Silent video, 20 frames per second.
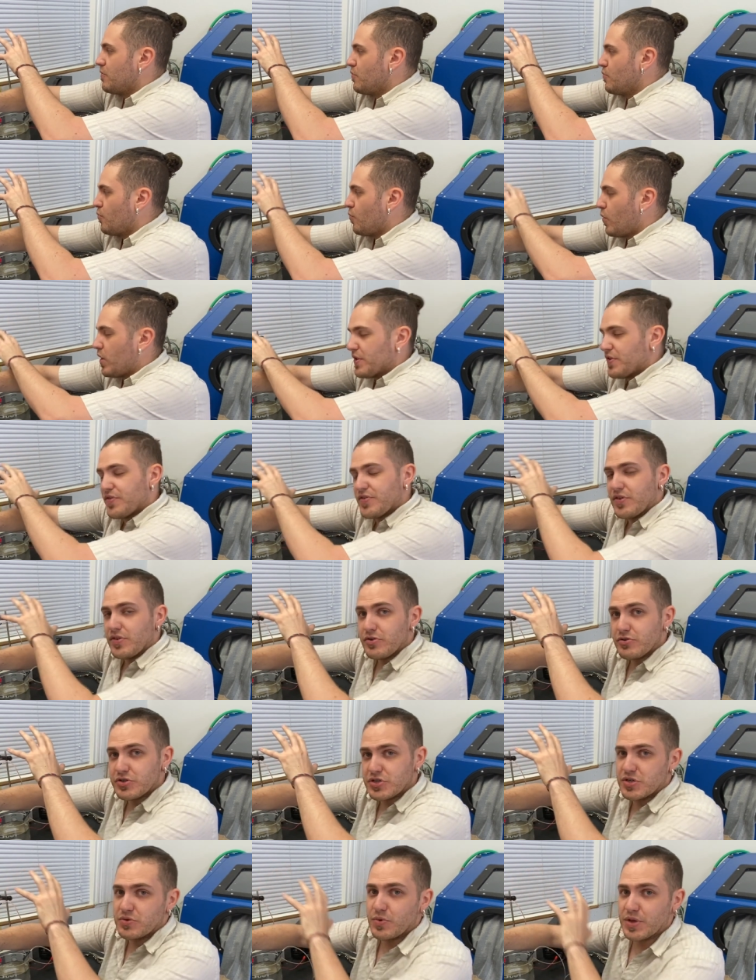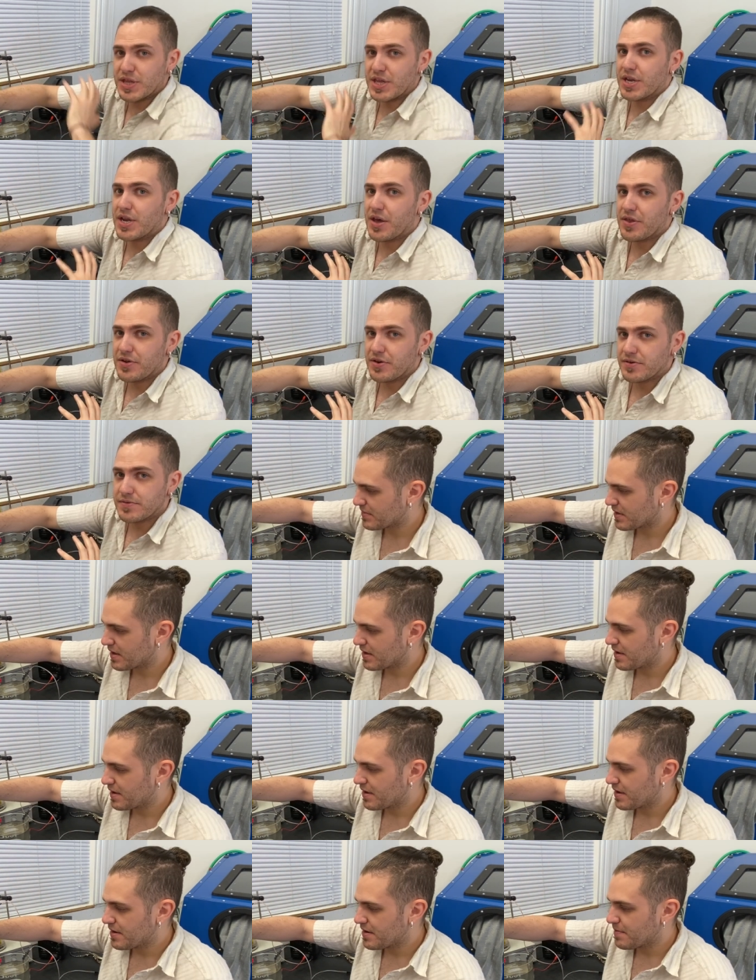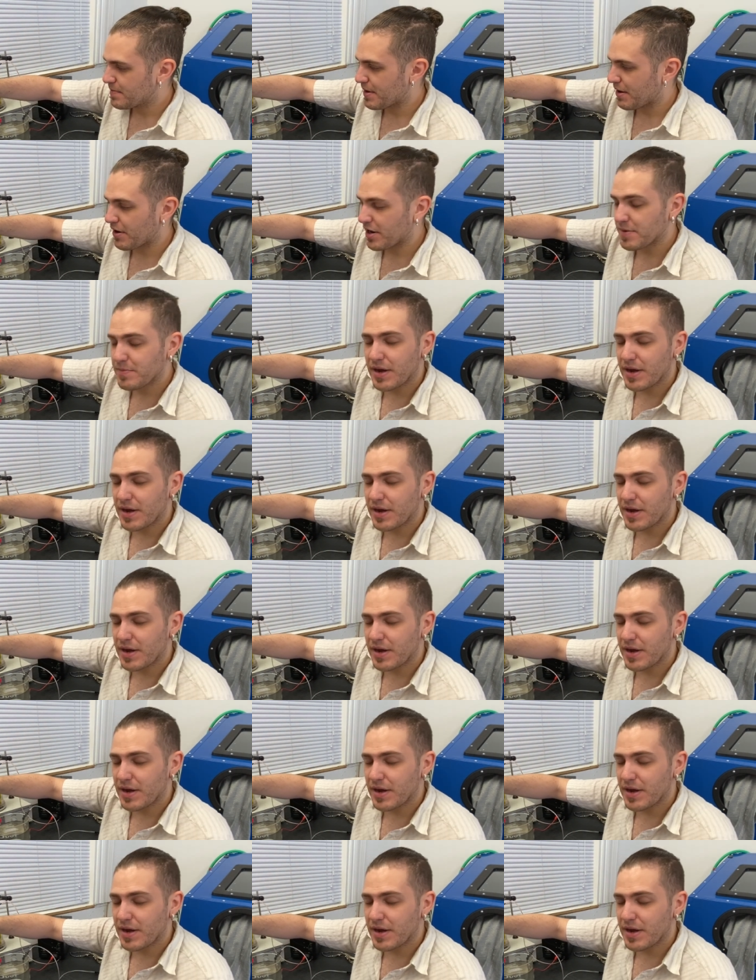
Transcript: one solution with another. Bearing